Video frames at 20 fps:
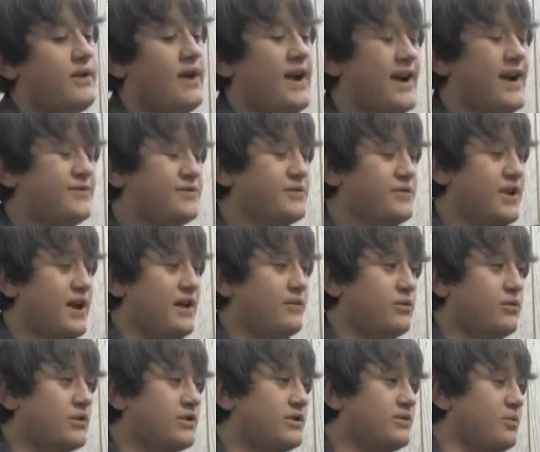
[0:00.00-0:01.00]
after
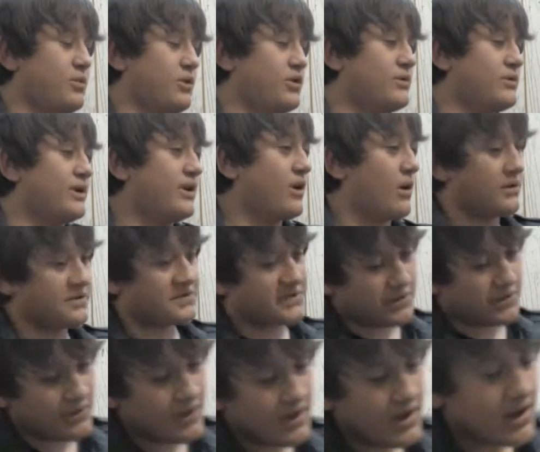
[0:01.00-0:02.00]
that, where do I go?
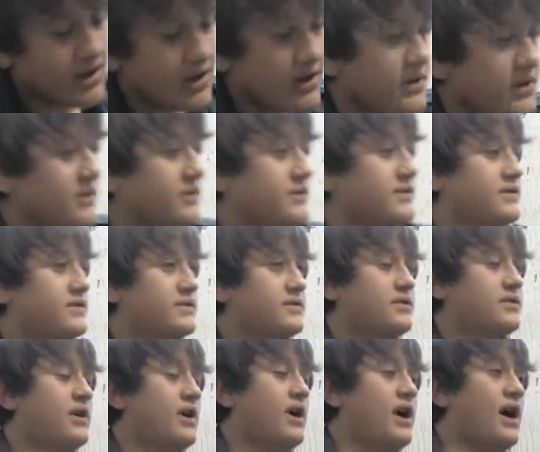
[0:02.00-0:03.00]
So,
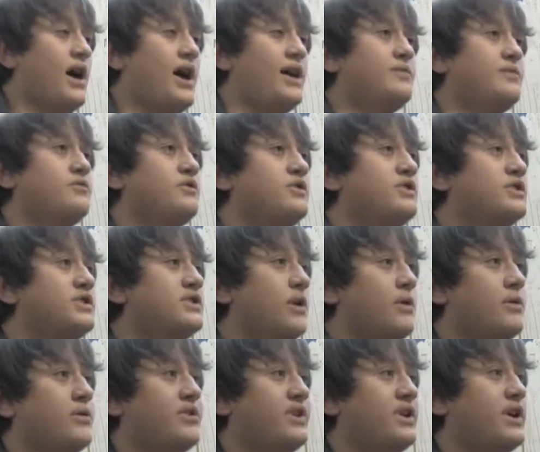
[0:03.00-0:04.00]
I really
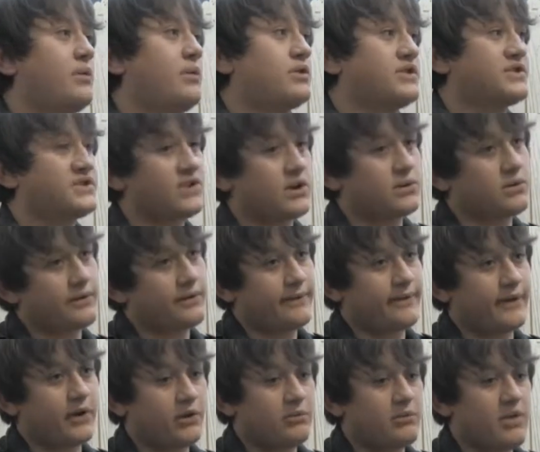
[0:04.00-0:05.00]
don't think I would have stuck with
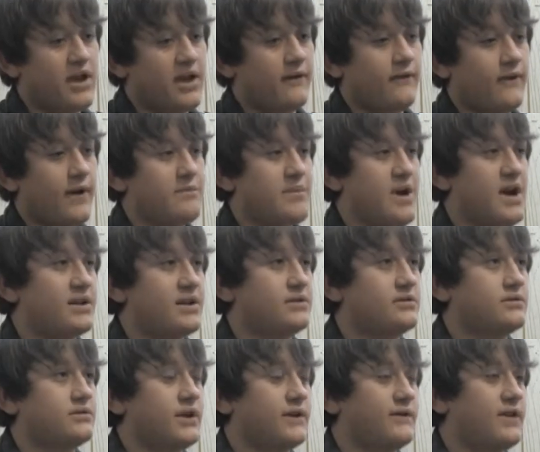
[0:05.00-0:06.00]
film if
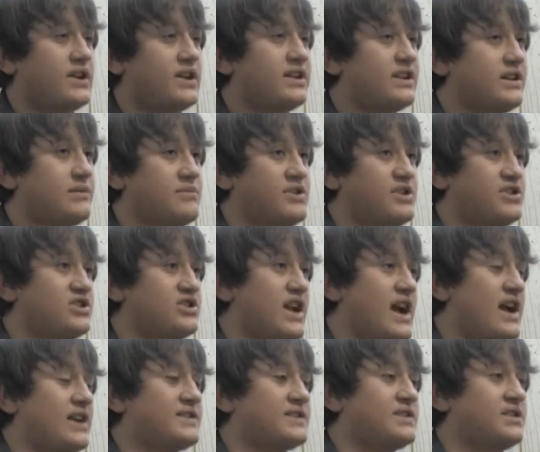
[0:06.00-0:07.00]
I didn't meet
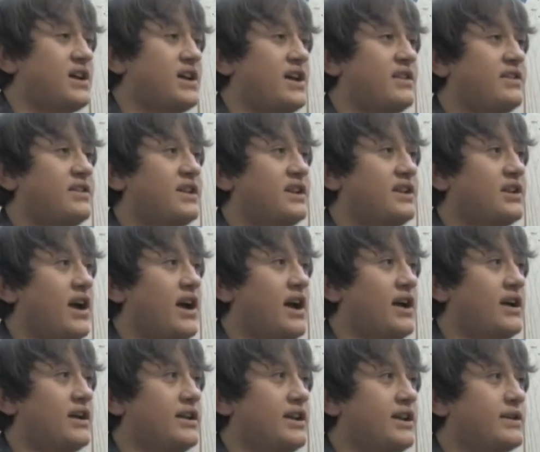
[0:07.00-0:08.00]
Jackson. I think
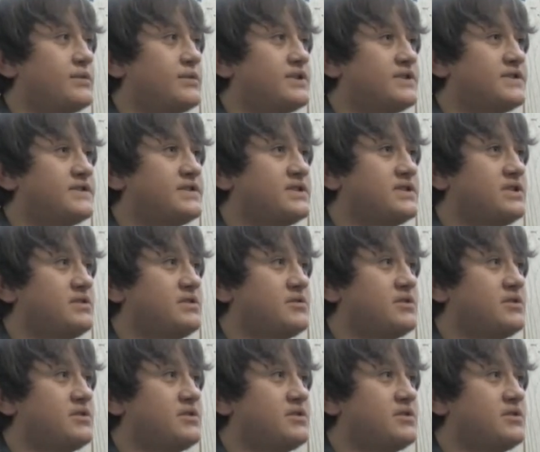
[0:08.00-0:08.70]
it was